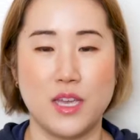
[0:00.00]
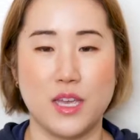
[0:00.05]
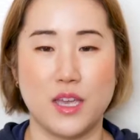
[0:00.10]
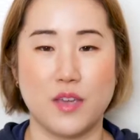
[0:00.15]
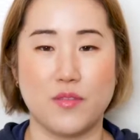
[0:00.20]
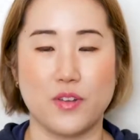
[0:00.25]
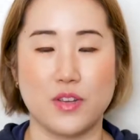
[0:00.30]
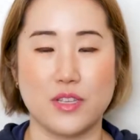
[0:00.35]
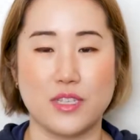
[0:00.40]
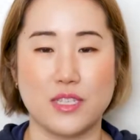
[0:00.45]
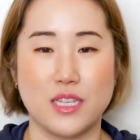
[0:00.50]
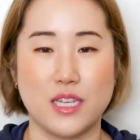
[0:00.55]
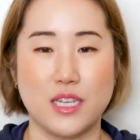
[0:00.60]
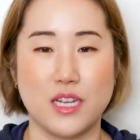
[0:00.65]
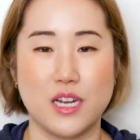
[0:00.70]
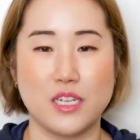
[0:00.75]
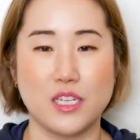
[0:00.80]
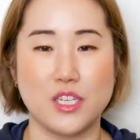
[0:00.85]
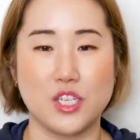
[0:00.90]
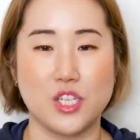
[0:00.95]
If you're sitting
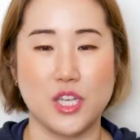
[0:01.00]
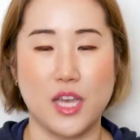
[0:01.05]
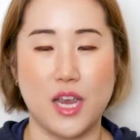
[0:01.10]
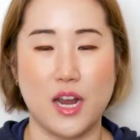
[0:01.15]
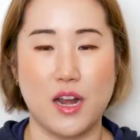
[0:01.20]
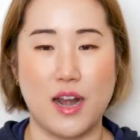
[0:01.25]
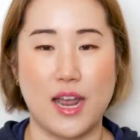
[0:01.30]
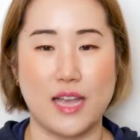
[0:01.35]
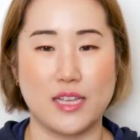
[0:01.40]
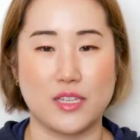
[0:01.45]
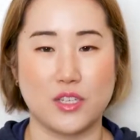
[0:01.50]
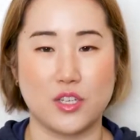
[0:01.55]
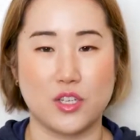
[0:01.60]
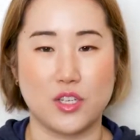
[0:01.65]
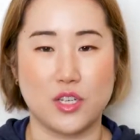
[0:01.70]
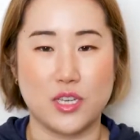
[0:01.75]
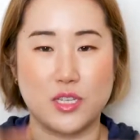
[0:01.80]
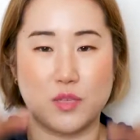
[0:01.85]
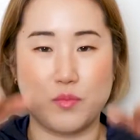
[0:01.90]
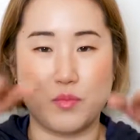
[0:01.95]
on a chair, I
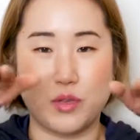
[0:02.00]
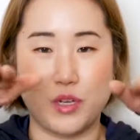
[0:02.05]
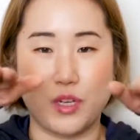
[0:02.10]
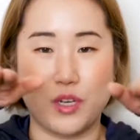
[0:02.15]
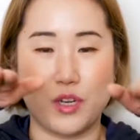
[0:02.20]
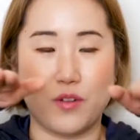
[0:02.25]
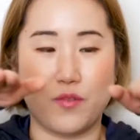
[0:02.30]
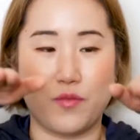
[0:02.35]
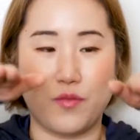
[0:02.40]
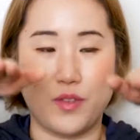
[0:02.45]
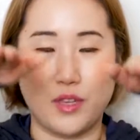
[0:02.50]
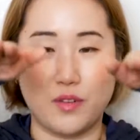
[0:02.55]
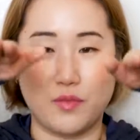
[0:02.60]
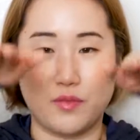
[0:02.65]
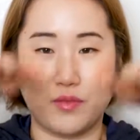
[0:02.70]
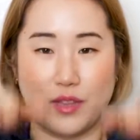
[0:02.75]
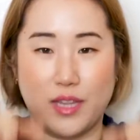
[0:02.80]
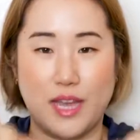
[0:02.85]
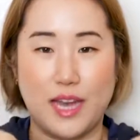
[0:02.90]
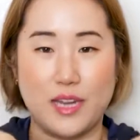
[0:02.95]
suggest putting your feet
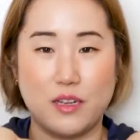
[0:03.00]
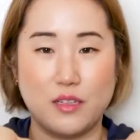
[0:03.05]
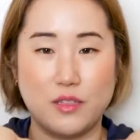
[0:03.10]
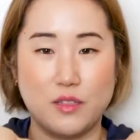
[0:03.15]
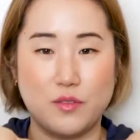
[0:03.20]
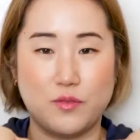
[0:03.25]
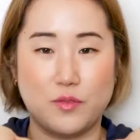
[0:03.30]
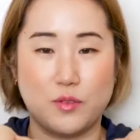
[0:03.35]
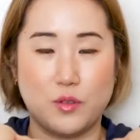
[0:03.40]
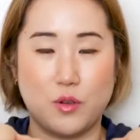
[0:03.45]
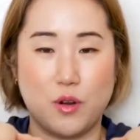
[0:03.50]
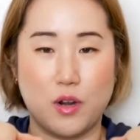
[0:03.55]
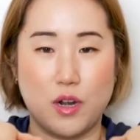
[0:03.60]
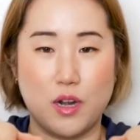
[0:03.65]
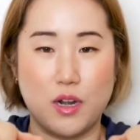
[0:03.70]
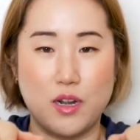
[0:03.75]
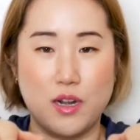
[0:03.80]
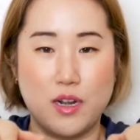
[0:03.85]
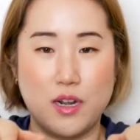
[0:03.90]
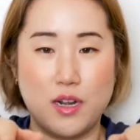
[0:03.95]
flat on the
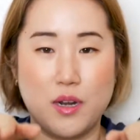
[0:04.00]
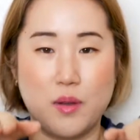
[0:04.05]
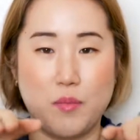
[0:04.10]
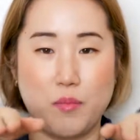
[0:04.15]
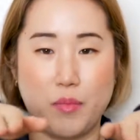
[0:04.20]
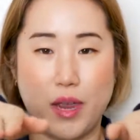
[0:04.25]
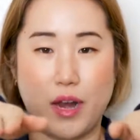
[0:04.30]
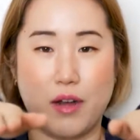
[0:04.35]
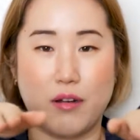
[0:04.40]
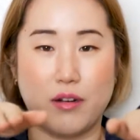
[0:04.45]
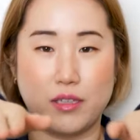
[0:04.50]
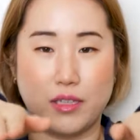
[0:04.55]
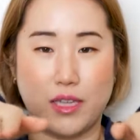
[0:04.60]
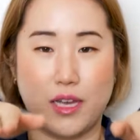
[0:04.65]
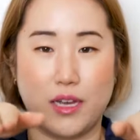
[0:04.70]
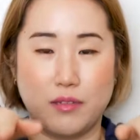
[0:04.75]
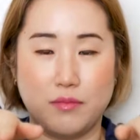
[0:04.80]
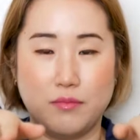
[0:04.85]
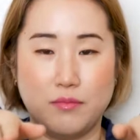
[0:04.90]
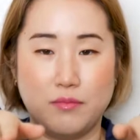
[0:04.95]
floor,
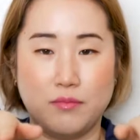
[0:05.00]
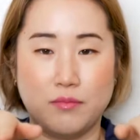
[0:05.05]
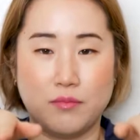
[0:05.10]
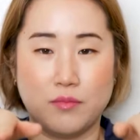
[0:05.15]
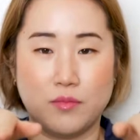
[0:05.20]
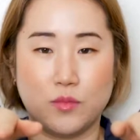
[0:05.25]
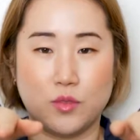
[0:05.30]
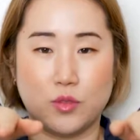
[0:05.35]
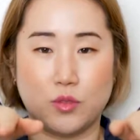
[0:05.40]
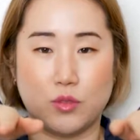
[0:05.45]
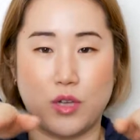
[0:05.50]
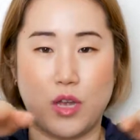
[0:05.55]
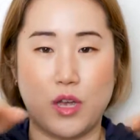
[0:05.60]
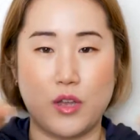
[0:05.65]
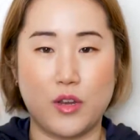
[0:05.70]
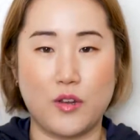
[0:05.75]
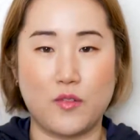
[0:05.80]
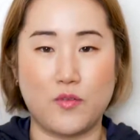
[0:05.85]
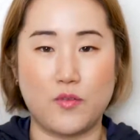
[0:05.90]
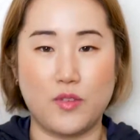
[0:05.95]
parallel. So not
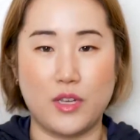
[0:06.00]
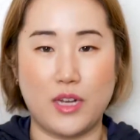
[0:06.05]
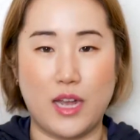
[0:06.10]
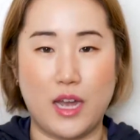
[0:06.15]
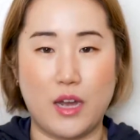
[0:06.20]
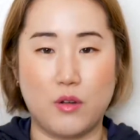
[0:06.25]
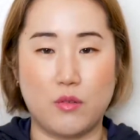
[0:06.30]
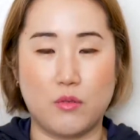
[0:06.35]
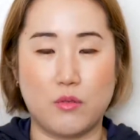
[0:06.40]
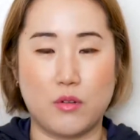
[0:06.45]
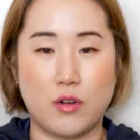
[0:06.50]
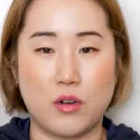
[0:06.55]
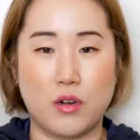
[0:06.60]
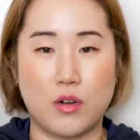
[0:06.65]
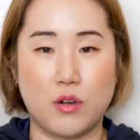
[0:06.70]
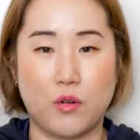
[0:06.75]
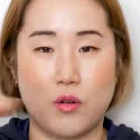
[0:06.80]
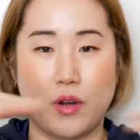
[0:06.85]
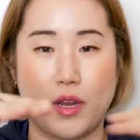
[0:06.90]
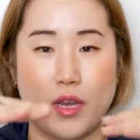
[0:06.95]
your feet
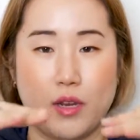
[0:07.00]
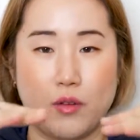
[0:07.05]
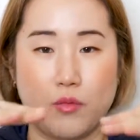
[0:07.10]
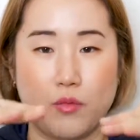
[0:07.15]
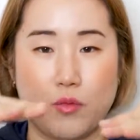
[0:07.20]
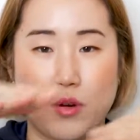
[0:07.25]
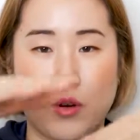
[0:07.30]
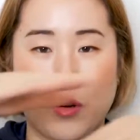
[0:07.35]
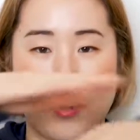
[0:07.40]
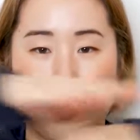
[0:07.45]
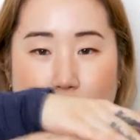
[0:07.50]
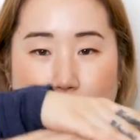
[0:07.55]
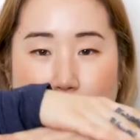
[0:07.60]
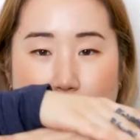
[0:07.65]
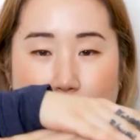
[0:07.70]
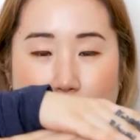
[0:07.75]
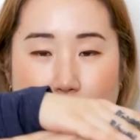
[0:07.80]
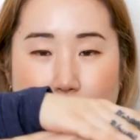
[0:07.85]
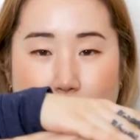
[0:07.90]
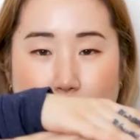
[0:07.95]
outward or inward or
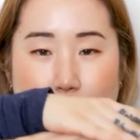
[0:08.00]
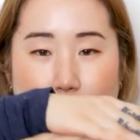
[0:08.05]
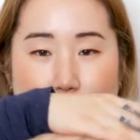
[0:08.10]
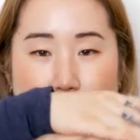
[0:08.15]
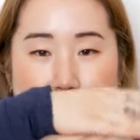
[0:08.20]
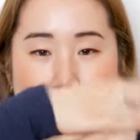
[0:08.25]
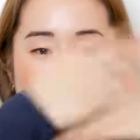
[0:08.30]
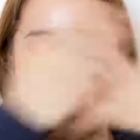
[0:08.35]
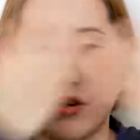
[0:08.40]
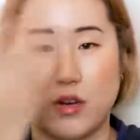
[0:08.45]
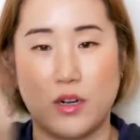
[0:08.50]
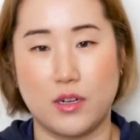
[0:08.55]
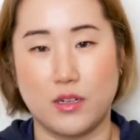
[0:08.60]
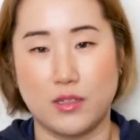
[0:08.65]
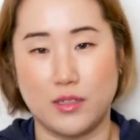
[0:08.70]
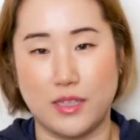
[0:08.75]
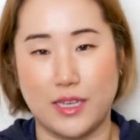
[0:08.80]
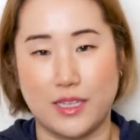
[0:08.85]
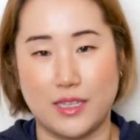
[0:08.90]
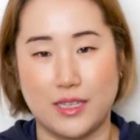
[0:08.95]
crossed over or
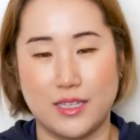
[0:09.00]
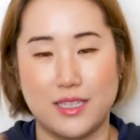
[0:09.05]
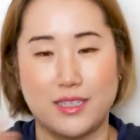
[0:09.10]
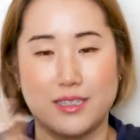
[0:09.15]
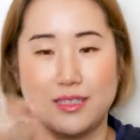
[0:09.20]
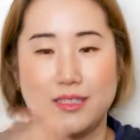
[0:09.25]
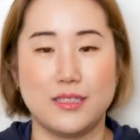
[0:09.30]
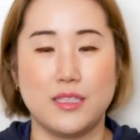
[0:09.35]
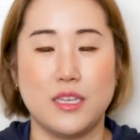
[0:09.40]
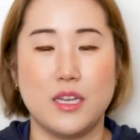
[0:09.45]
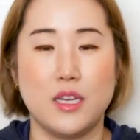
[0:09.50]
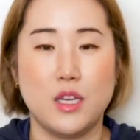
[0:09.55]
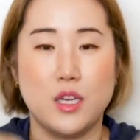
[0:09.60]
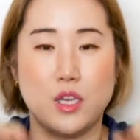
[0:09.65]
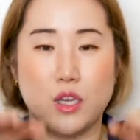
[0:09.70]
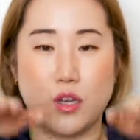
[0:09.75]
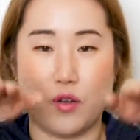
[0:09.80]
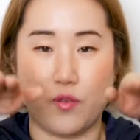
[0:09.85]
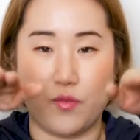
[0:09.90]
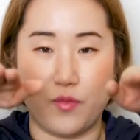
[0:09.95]
like this.
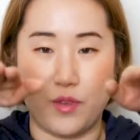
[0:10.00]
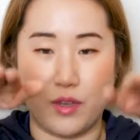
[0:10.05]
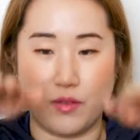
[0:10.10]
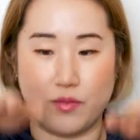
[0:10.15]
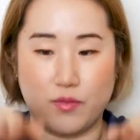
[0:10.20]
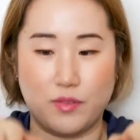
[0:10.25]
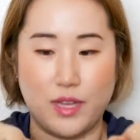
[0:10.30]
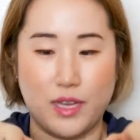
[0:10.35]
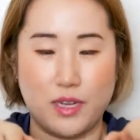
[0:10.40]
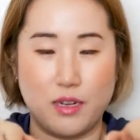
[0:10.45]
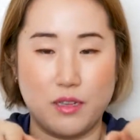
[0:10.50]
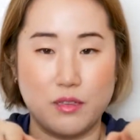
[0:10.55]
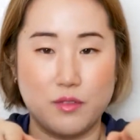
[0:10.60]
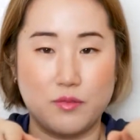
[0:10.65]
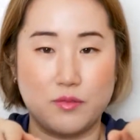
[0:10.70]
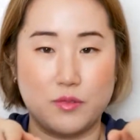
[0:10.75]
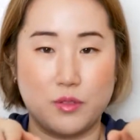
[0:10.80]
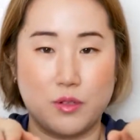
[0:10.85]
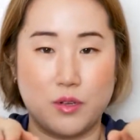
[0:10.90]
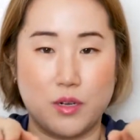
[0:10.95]
Your feet flat on the
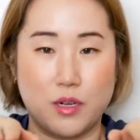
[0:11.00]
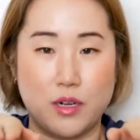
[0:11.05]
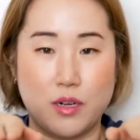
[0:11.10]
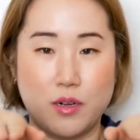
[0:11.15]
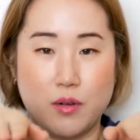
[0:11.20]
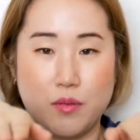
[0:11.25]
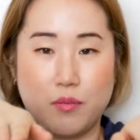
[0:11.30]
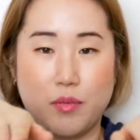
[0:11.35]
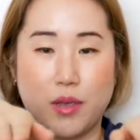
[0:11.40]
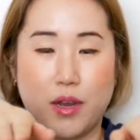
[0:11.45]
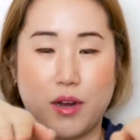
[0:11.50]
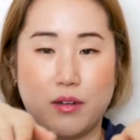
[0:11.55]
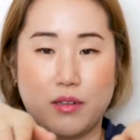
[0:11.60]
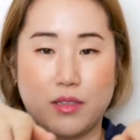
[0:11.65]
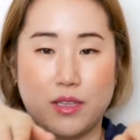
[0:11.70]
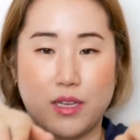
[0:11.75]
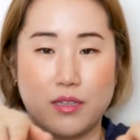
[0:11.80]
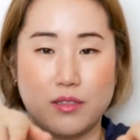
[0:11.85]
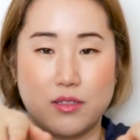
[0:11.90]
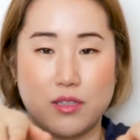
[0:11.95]
floor,
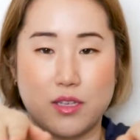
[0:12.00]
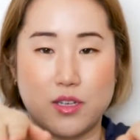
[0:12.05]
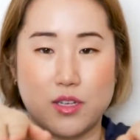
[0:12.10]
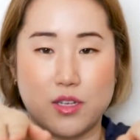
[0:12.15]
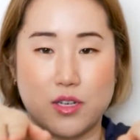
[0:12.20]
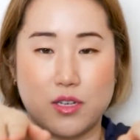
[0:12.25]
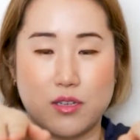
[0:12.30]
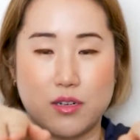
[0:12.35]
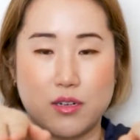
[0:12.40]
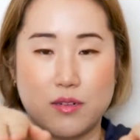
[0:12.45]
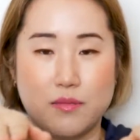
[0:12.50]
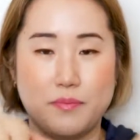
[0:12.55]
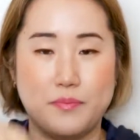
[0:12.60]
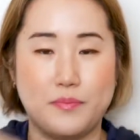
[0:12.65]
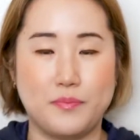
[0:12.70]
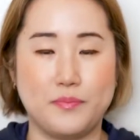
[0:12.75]
parallel to each other.